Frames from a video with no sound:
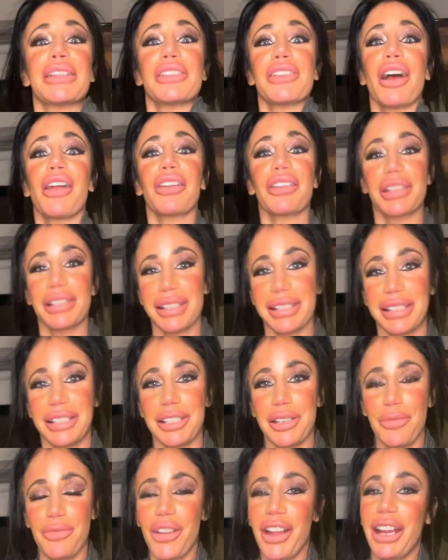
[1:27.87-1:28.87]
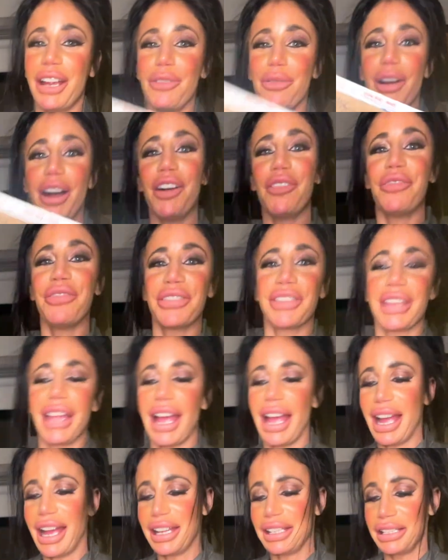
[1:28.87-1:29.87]
dollar system very well,
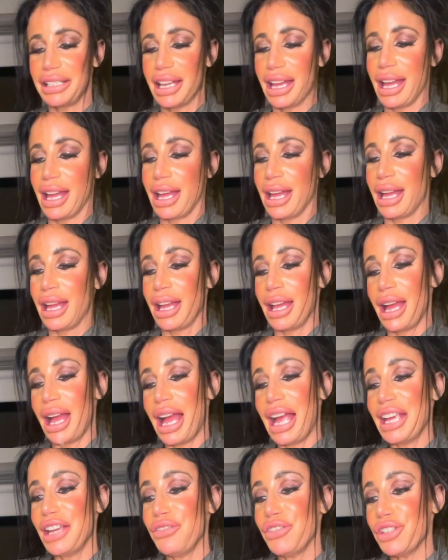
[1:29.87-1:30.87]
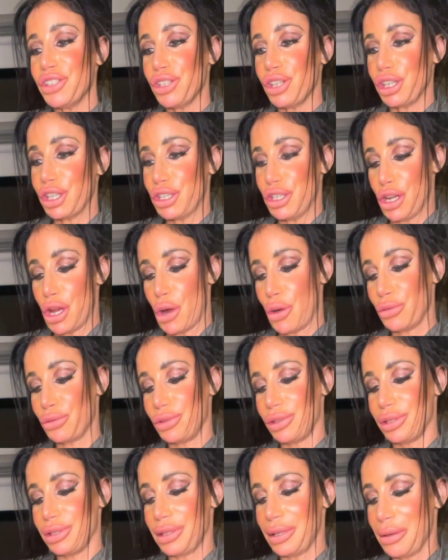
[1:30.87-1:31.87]
and I even took
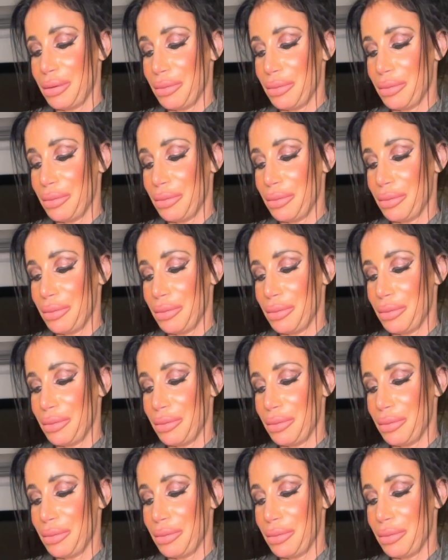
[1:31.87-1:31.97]
notes.